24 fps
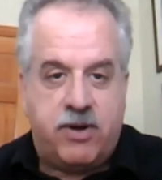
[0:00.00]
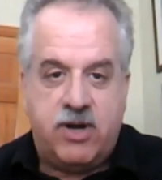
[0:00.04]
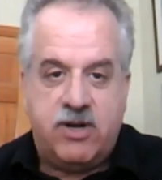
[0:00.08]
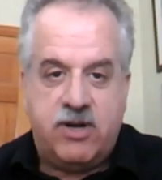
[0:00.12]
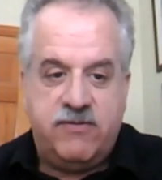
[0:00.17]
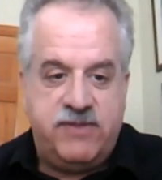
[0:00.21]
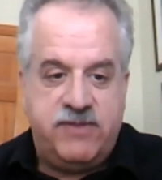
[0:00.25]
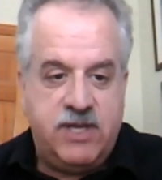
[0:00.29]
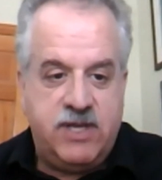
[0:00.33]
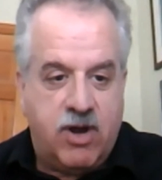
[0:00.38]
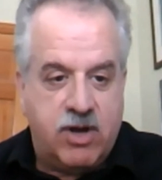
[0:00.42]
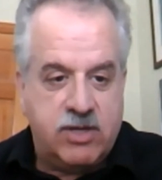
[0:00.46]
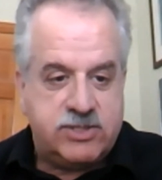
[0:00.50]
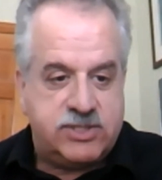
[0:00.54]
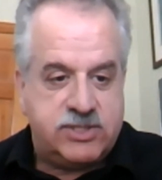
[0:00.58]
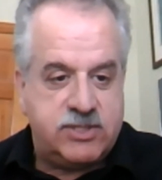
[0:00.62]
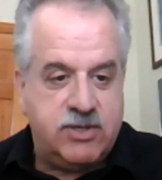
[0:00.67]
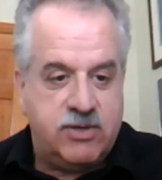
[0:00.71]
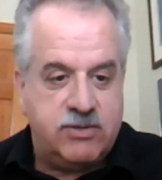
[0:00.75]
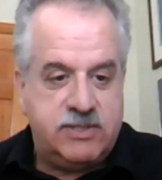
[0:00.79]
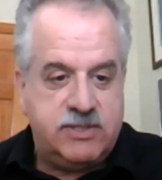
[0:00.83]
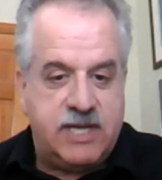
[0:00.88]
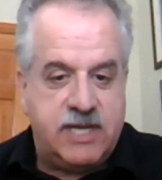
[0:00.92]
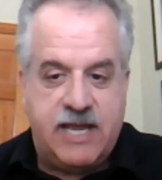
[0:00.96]
Part of the
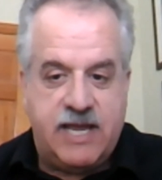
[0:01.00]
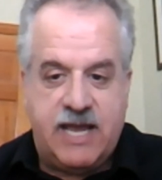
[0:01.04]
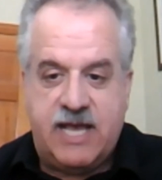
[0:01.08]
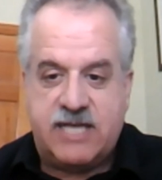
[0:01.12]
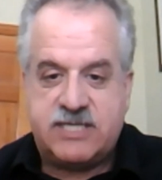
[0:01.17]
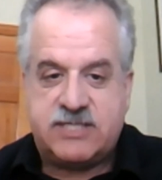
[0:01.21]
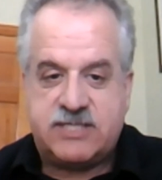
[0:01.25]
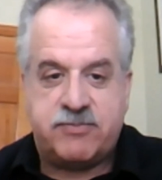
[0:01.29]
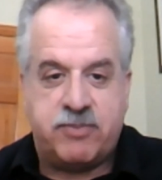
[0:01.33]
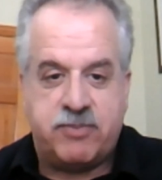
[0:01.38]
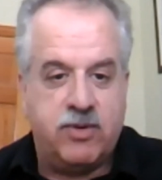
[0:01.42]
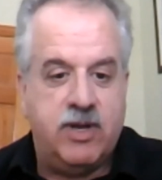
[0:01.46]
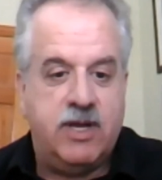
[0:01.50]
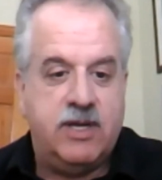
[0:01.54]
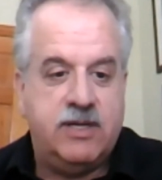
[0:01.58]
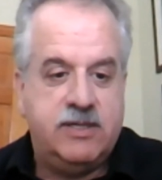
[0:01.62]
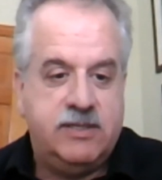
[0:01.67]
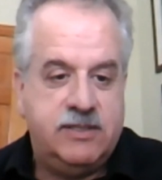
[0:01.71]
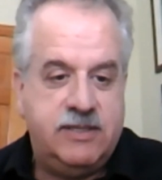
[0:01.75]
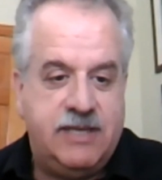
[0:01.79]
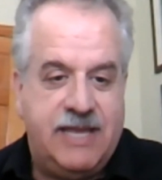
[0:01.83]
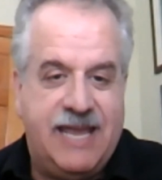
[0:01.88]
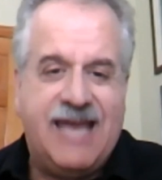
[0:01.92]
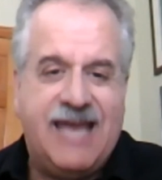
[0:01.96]
Archstone
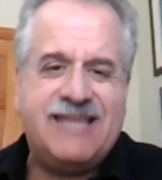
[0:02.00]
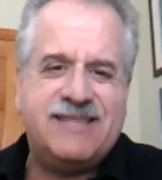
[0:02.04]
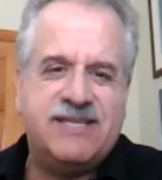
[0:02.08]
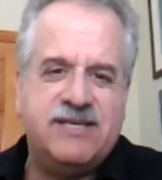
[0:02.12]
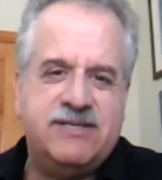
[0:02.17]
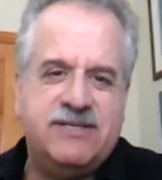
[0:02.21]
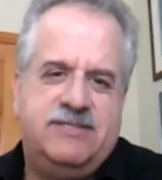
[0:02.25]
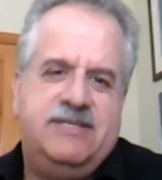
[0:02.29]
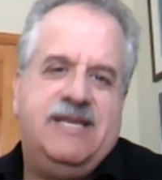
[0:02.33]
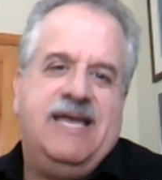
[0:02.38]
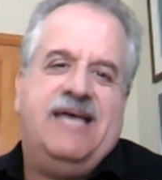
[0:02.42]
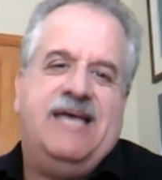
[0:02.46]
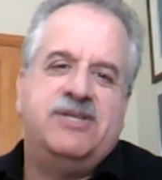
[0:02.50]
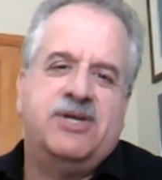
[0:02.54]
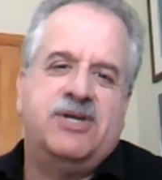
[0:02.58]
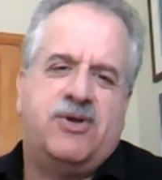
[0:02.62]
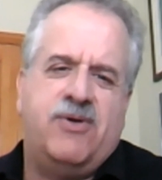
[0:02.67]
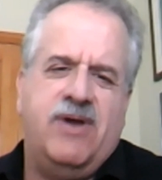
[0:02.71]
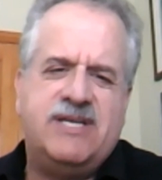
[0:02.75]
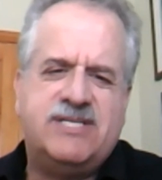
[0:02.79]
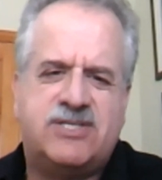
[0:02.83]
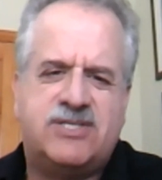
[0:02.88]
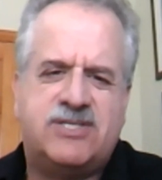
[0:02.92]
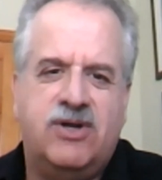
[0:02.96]
diaspora and the
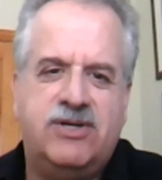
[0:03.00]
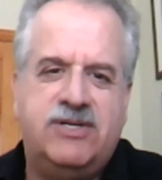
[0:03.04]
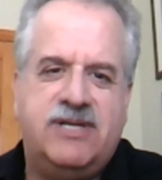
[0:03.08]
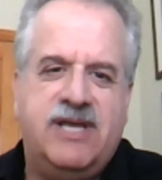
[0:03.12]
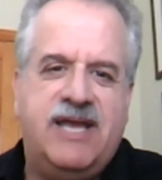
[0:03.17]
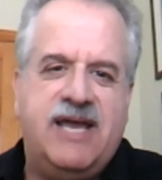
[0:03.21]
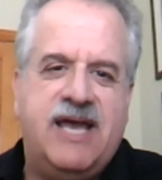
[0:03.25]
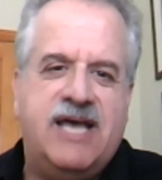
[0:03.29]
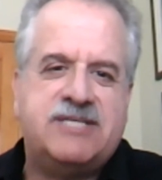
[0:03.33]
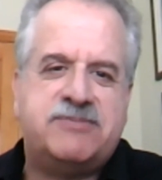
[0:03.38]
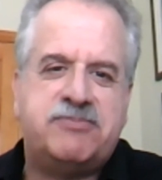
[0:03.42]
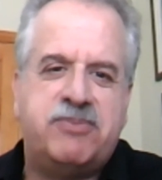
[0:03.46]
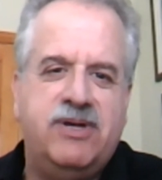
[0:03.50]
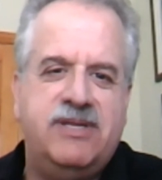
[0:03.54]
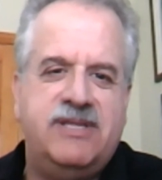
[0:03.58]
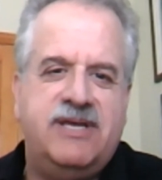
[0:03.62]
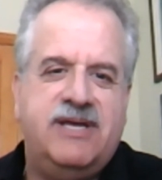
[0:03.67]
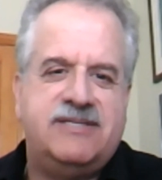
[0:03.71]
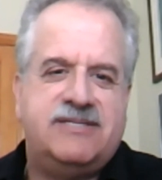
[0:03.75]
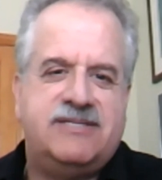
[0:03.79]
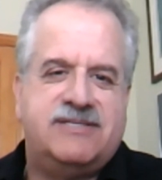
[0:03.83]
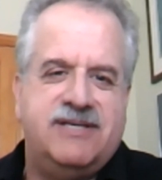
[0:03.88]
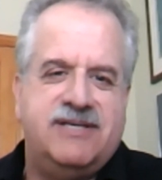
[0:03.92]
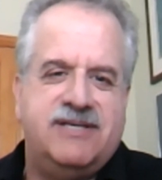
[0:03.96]
Greystar diaspora.
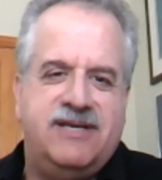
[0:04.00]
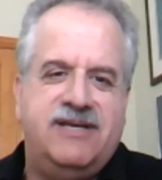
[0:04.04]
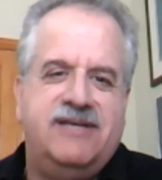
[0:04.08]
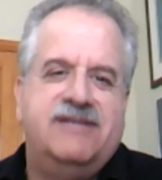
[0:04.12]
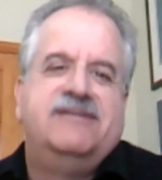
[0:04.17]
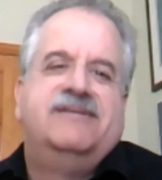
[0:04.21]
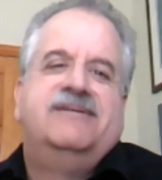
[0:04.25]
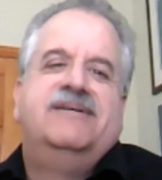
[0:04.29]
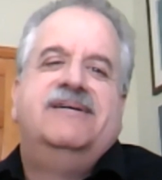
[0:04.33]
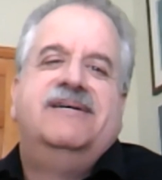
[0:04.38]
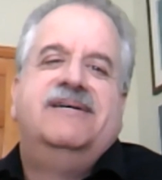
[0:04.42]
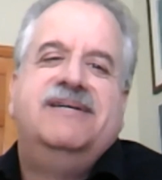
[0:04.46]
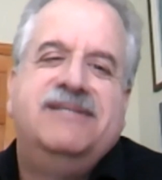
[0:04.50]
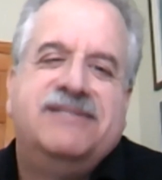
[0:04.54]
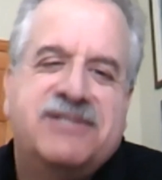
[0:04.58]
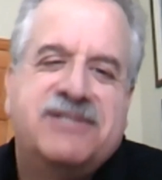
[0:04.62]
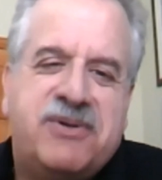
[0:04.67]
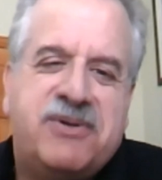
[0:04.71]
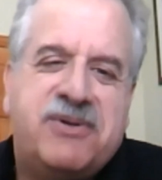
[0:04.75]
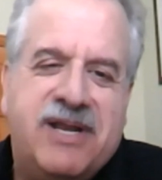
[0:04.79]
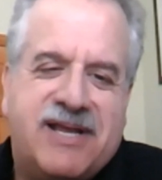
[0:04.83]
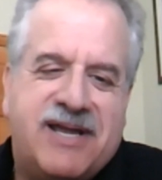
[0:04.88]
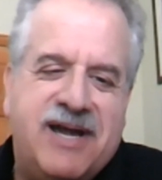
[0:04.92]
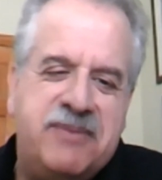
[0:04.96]
That's quite
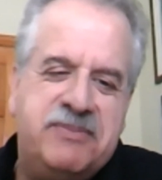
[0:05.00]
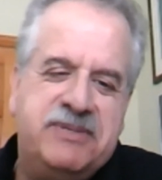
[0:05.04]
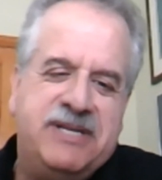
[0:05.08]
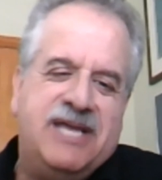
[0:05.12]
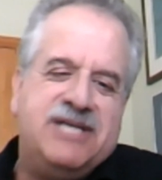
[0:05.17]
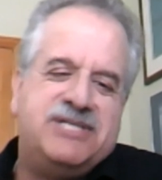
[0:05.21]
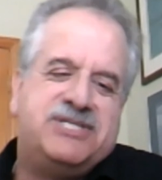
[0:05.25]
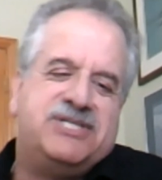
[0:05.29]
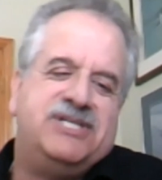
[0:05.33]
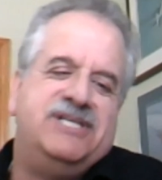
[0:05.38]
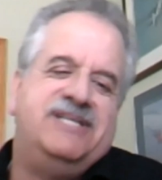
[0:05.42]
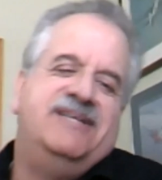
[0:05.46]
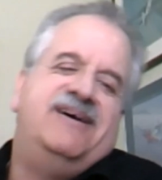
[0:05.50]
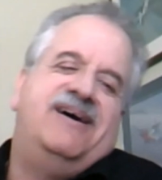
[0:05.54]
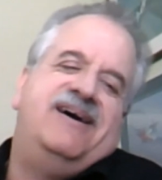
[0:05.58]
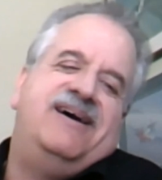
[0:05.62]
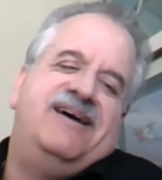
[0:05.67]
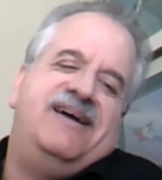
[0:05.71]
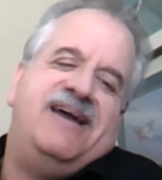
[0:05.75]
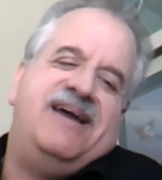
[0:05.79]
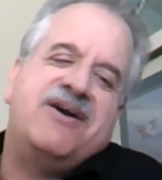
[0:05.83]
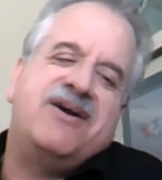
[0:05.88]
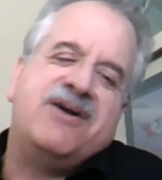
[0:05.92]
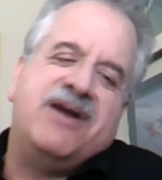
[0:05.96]
a combination.
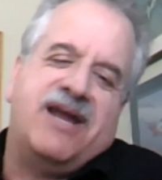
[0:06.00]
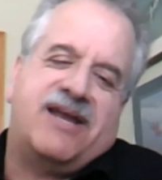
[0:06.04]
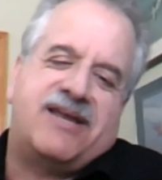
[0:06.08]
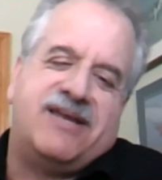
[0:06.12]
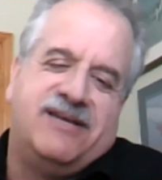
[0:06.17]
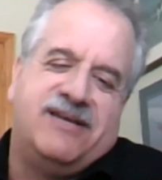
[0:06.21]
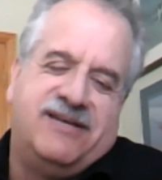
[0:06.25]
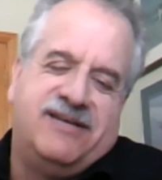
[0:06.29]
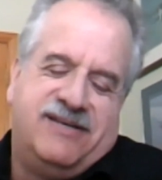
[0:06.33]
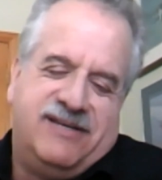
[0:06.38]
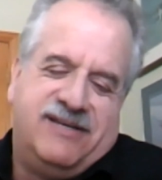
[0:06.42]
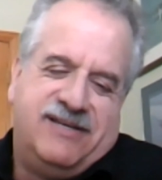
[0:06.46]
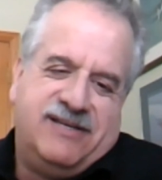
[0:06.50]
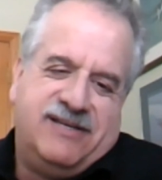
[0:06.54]
Eric.